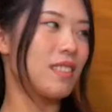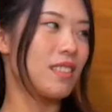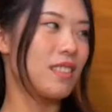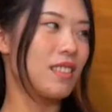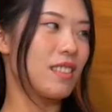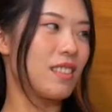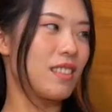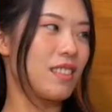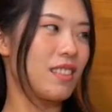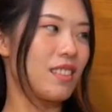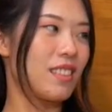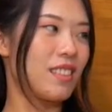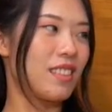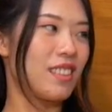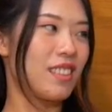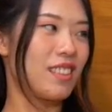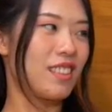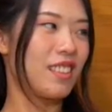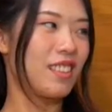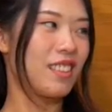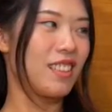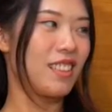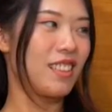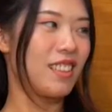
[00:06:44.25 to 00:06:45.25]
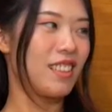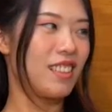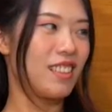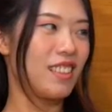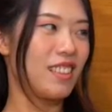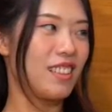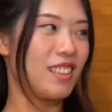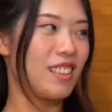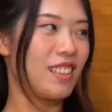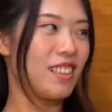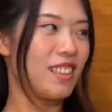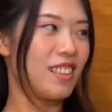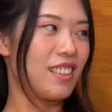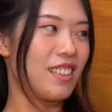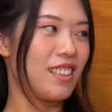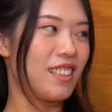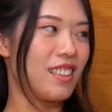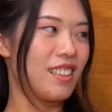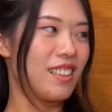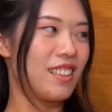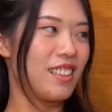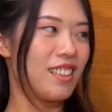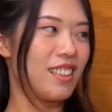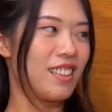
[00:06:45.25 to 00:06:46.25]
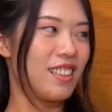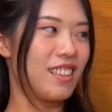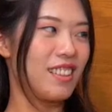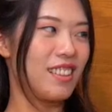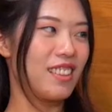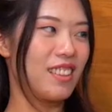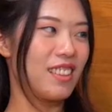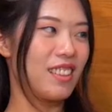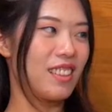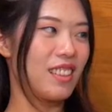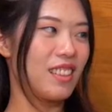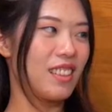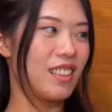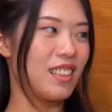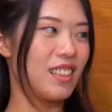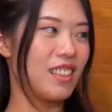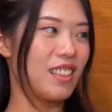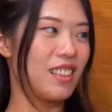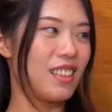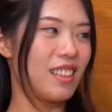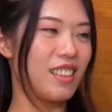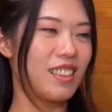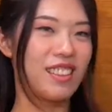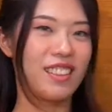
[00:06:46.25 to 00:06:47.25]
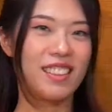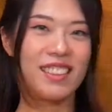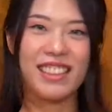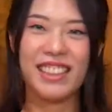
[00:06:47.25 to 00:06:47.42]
[no speech]